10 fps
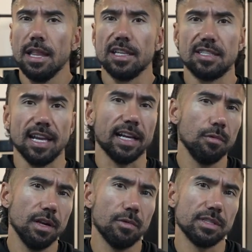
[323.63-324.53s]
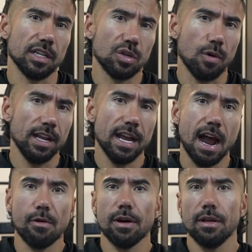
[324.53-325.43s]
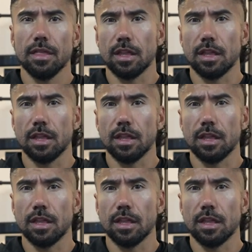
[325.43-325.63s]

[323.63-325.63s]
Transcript: The second week was a 20 hour.